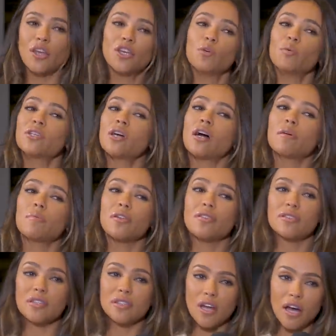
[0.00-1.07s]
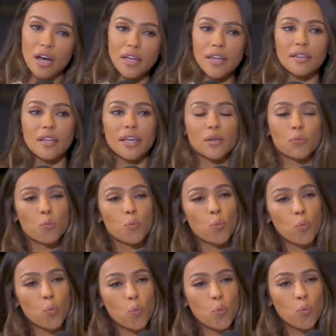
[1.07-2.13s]
You know, we talk about this a lot. Like,
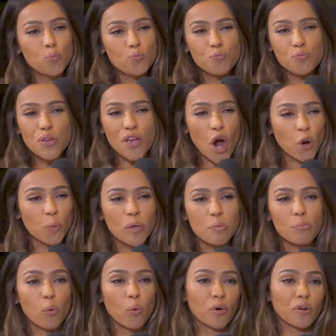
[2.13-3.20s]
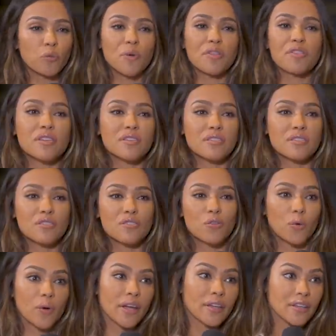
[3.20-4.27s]
are we born this
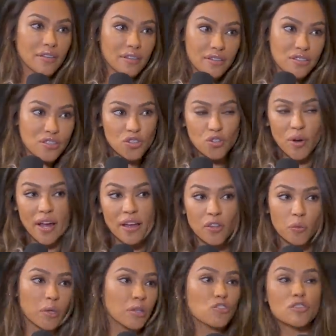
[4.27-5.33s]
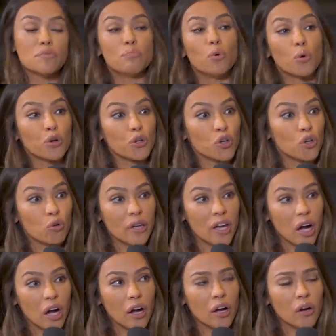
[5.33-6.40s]
grit and this strength? Are we just born who
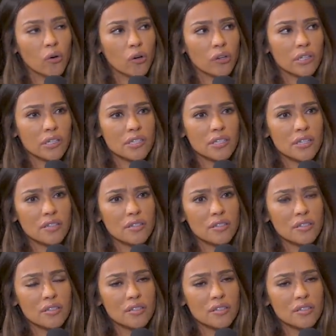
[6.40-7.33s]
we are? Or is it